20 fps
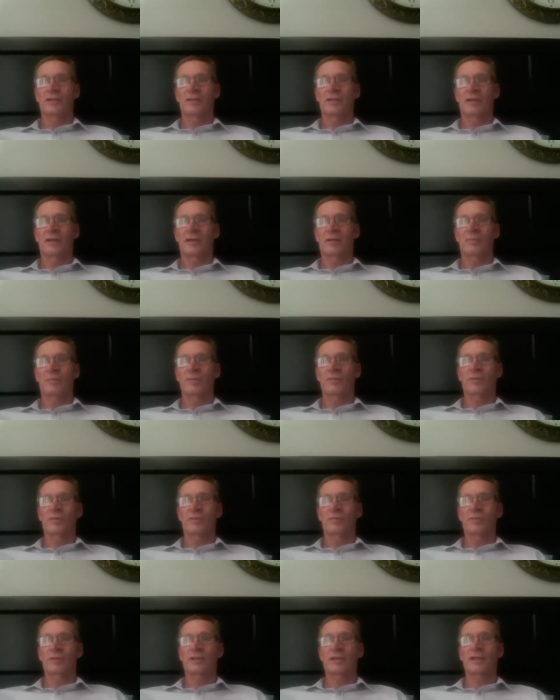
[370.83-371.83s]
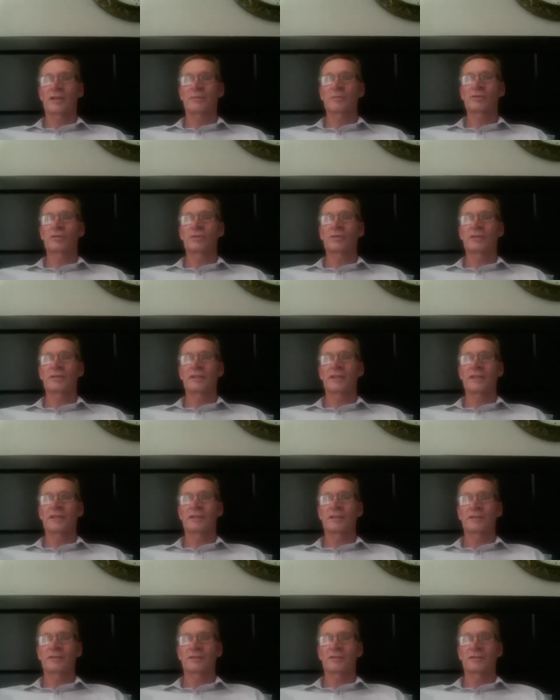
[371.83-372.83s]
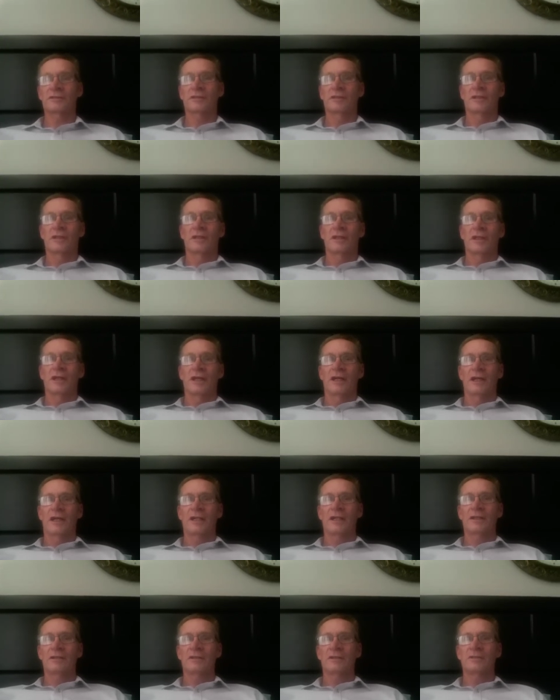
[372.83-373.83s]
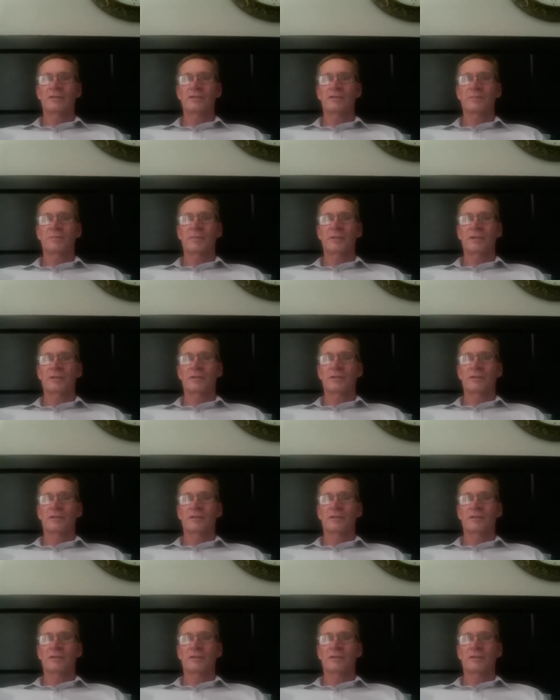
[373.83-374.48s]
uh, when it comes to attendance. And I noticed, but